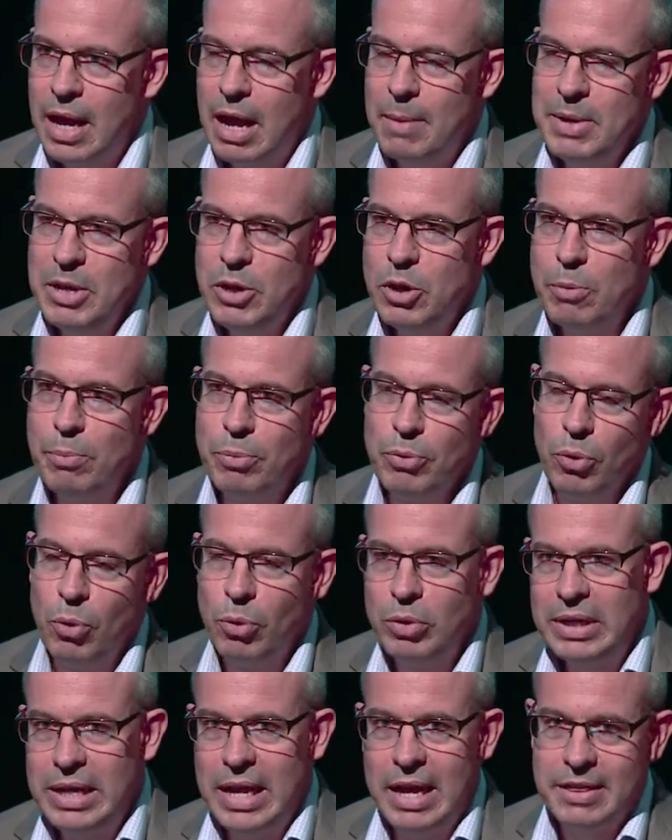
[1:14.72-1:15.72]
I mean, you can
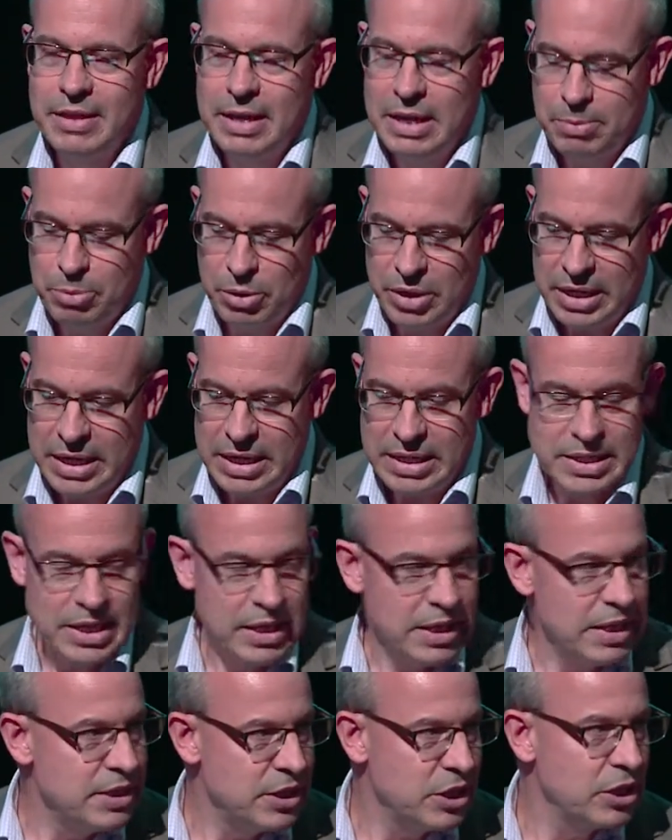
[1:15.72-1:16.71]
broadly, I think, put it
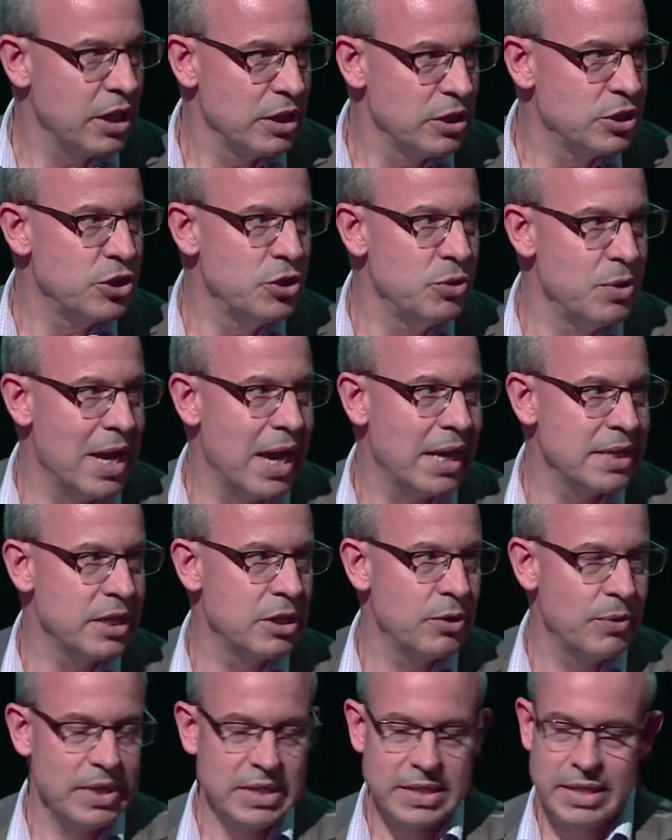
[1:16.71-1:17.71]
into kind of two
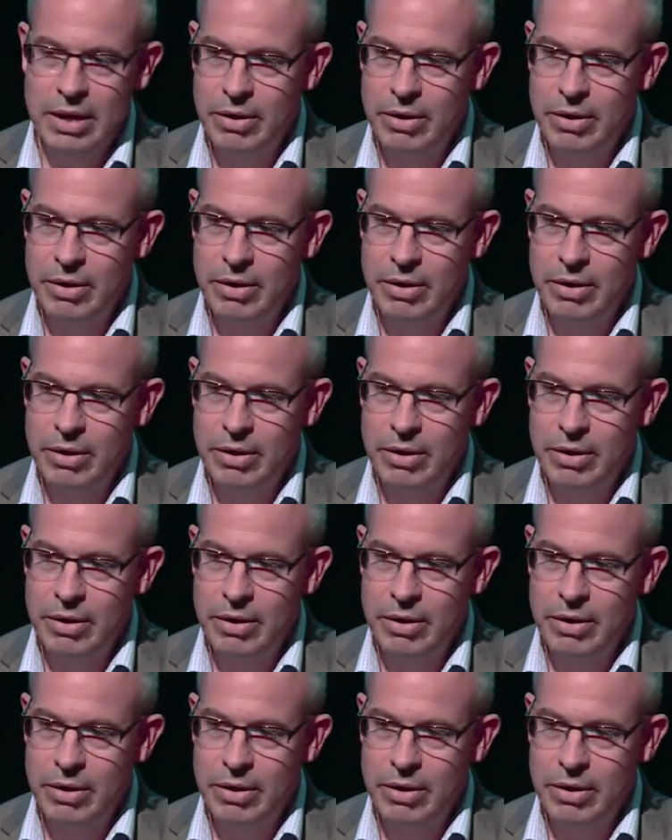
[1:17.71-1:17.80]
categories.